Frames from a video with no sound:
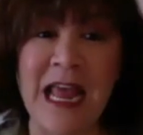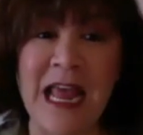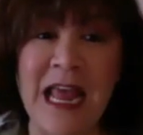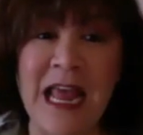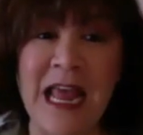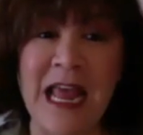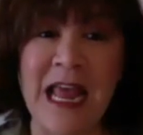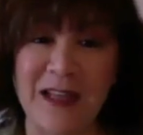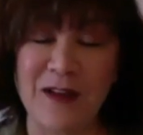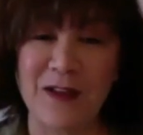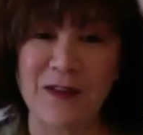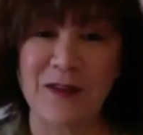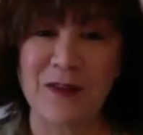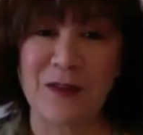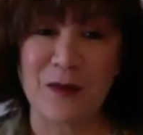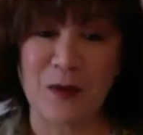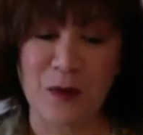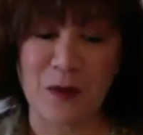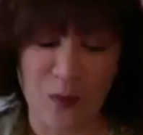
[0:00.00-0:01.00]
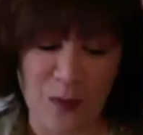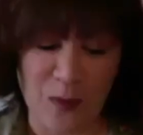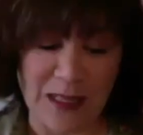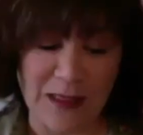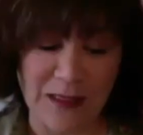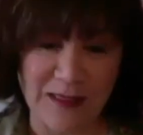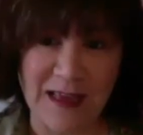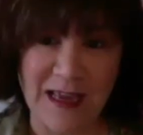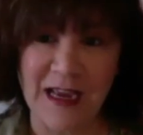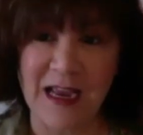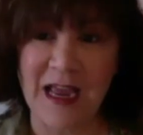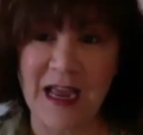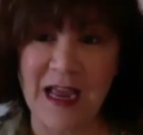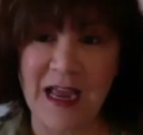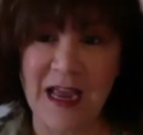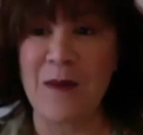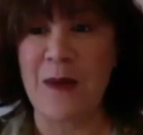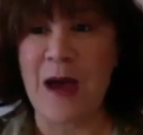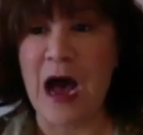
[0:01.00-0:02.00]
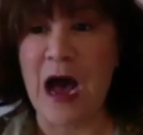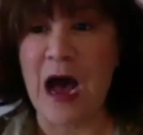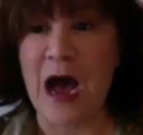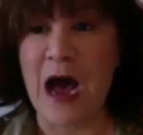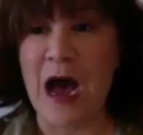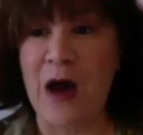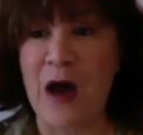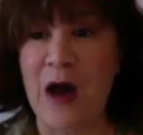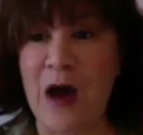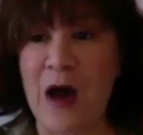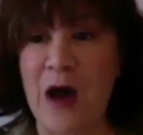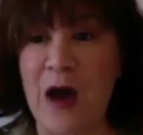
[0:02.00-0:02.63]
And the great thing about